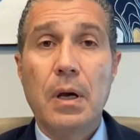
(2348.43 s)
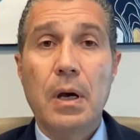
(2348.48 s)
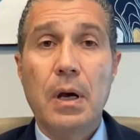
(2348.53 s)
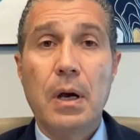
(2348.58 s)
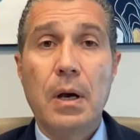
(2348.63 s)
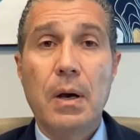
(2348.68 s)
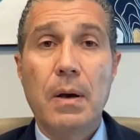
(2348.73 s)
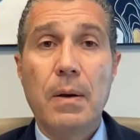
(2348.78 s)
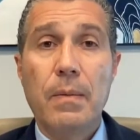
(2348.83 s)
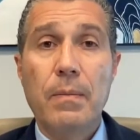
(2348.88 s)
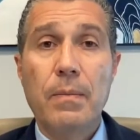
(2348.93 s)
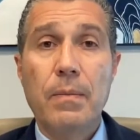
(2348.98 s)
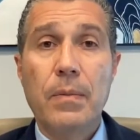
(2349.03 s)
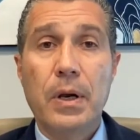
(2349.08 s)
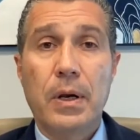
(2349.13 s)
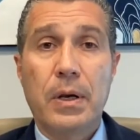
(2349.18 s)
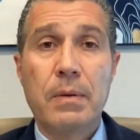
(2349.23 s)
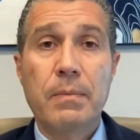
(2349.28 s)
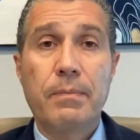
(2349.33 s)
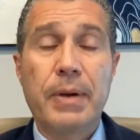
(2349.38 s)
um,
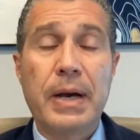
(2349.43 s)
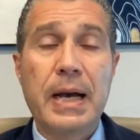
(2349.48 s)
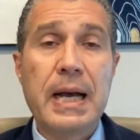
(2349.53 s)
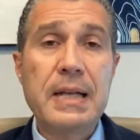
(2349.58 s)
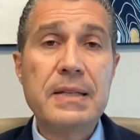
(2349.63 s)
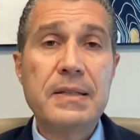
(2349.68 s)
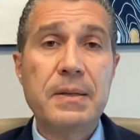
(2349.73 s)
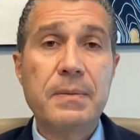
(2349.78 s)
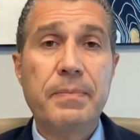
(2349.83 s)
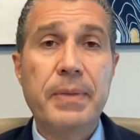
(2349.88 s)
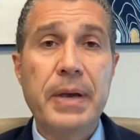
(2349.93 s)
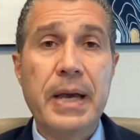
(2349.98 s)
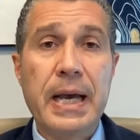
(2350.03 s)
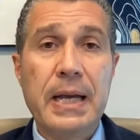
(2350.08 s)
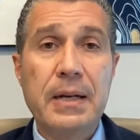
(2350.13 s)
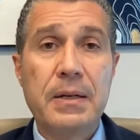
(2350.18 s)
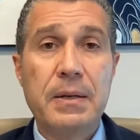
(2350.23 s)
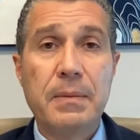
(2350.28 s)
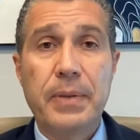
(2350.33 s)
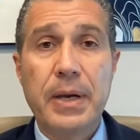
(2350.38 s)
a composite
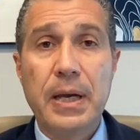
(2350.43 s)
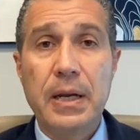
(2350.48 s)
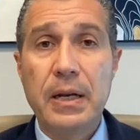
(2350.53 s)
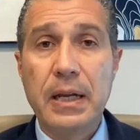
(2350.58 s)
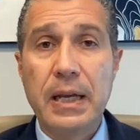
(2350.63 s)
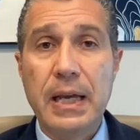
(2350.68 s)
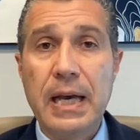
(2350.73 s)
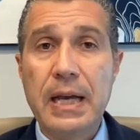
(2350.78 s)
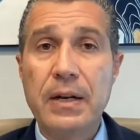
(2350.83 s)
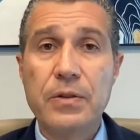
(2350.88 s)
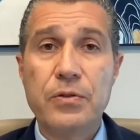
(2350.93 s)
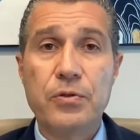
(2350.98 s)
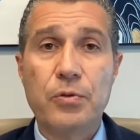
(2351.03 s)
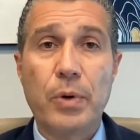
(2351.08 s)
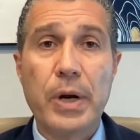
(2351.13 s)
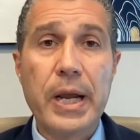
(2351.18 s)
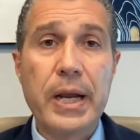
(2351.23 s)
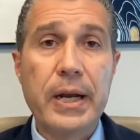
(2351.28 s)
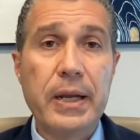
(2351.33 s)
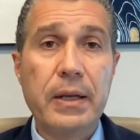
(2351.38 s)
bat, depending on its
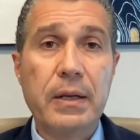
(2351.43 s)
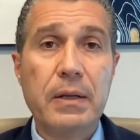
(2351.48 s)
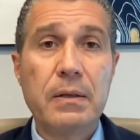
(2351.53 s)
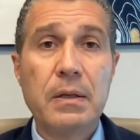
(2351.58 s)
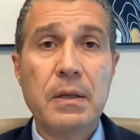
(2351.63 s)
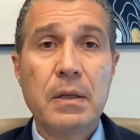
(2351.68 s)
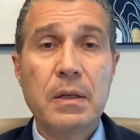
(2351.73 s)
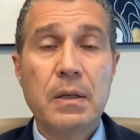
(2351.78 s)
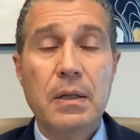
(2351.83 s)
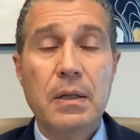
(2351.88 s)
rating,